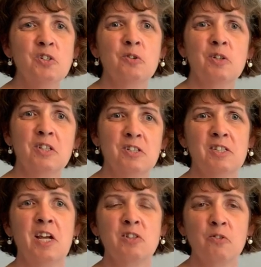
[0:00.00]
during this
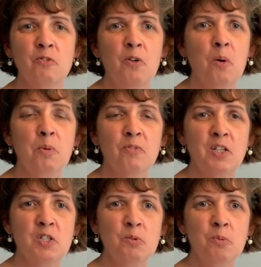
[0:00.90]
National Fall
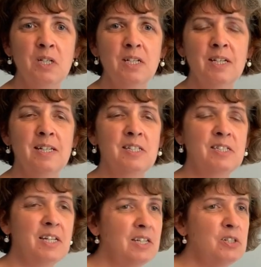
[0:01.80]
Prevention Week.
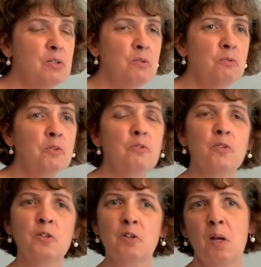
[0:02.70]
Stay tuned for
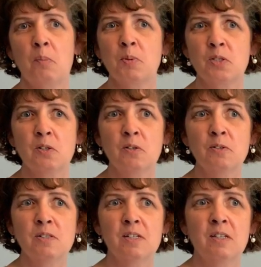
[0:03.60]
further
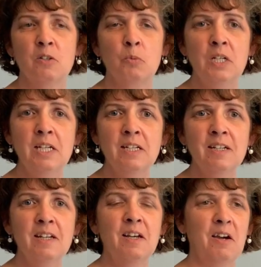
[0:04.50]
episodes in the week
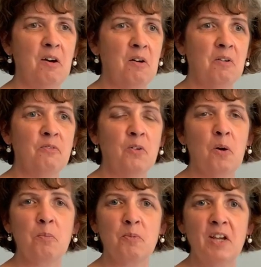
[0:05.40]
on fall
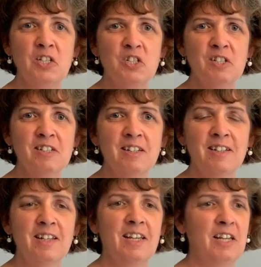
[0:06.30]
prevention,
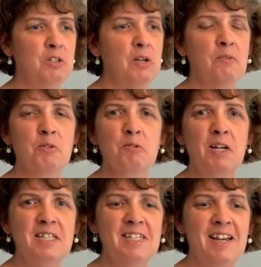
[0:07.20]
and you have a
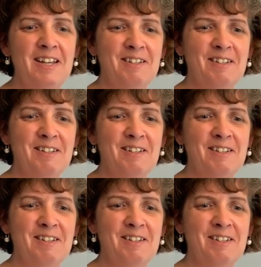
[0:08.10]
great day.